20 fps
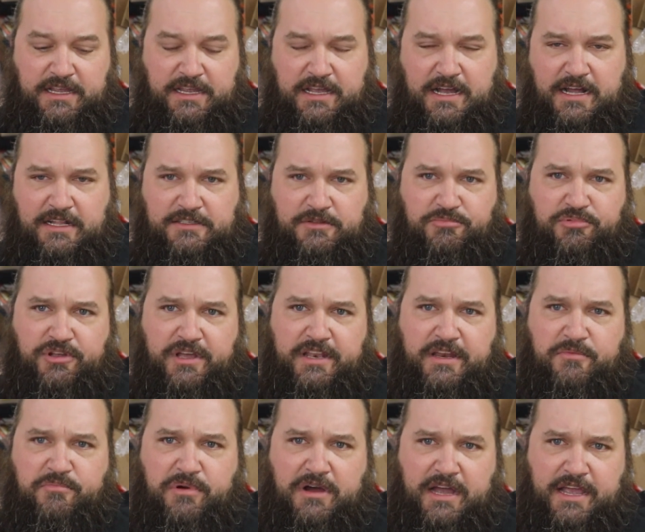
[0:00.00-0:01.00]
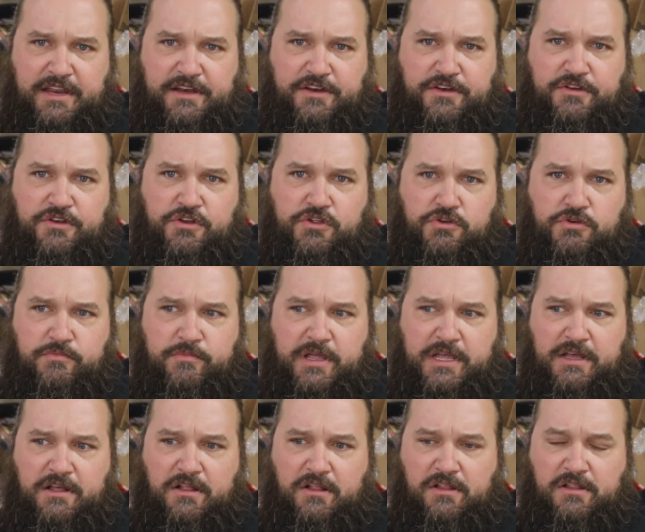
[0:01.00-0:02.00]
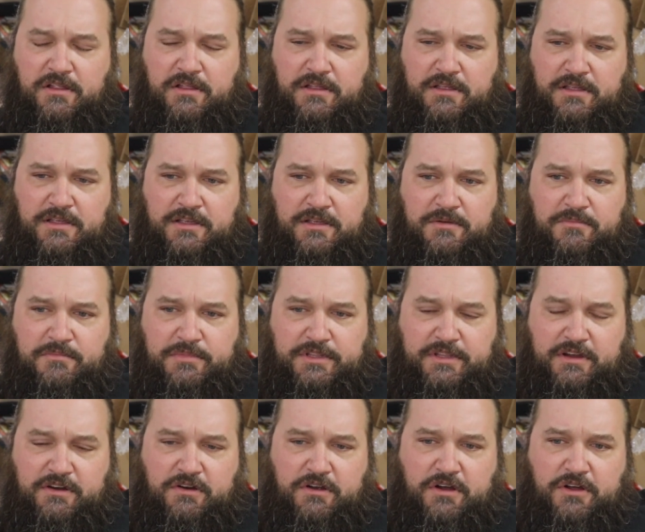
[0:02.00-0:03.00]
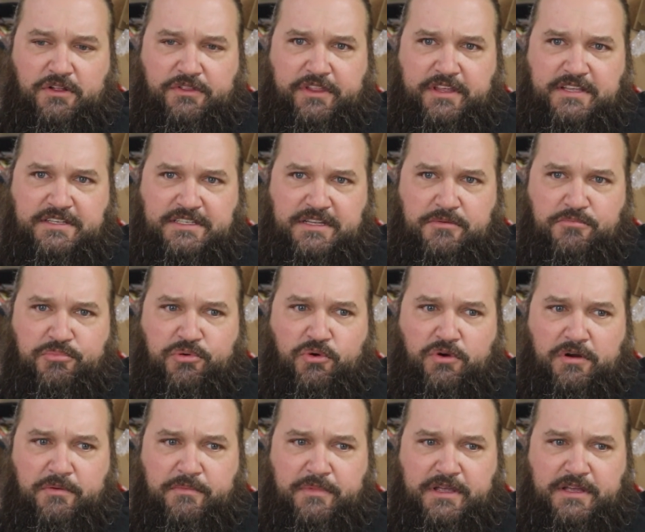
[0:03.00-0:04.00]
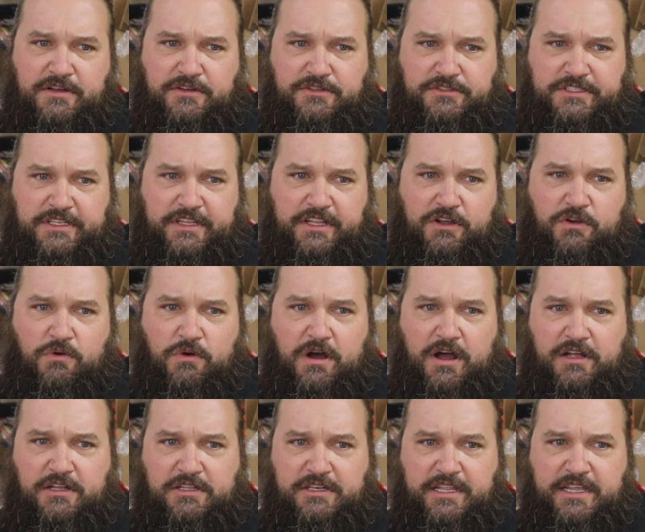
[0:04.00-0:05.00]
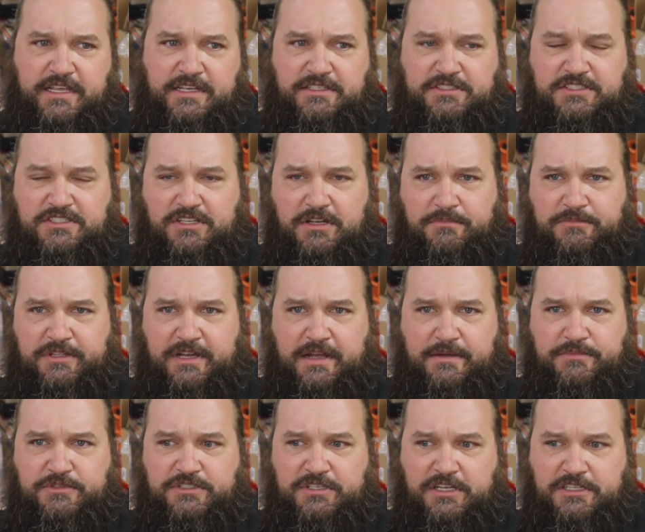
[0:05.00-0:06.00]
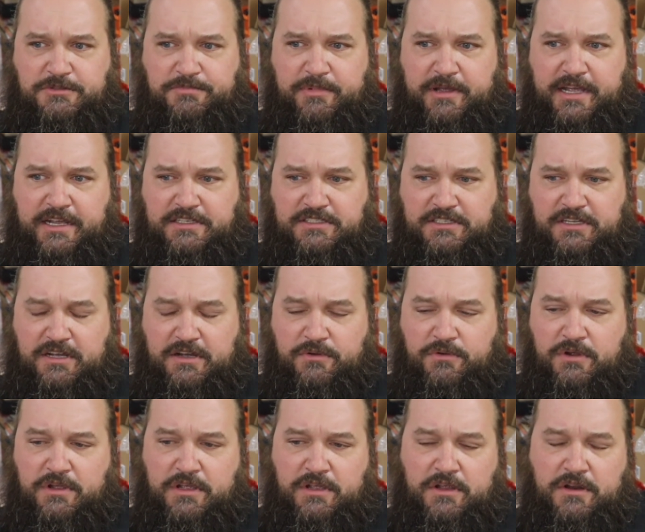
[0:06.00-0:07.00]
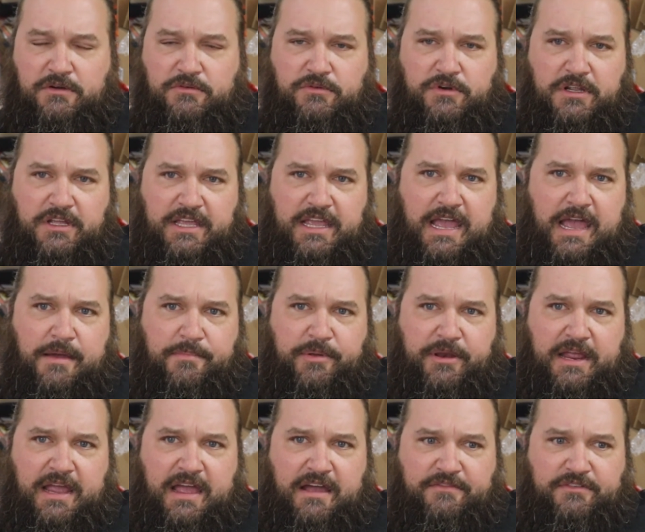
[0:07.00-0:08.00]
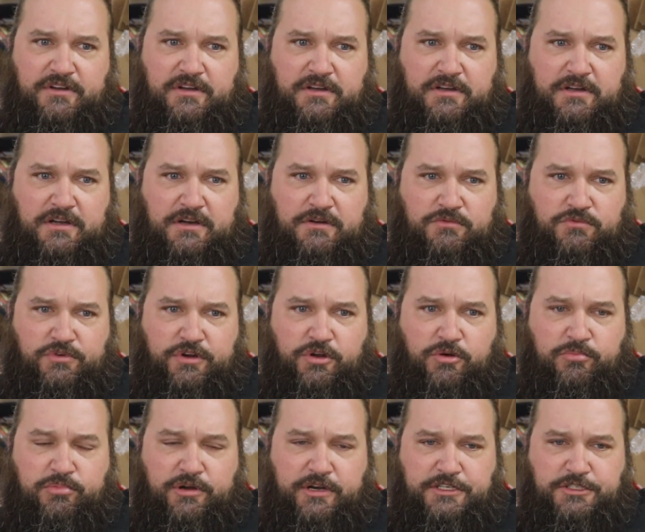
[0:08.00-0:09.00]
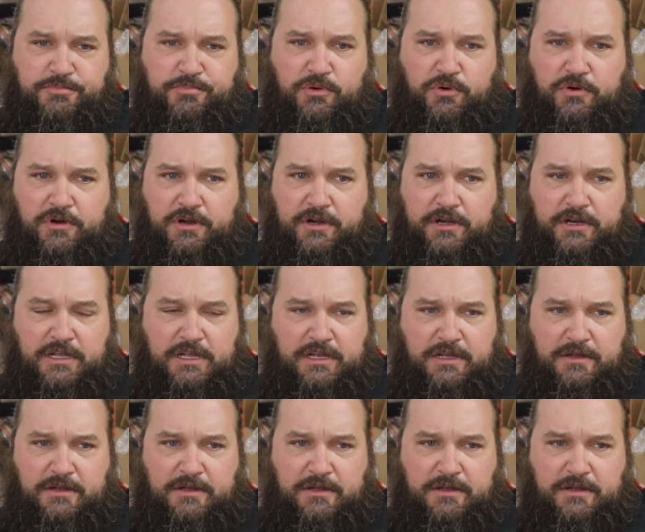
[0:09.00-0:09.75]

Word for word: Contemplated buying a new mill, but they're all these import mills and the quality is sometimes suspect, so really happy to have a real Bridgeport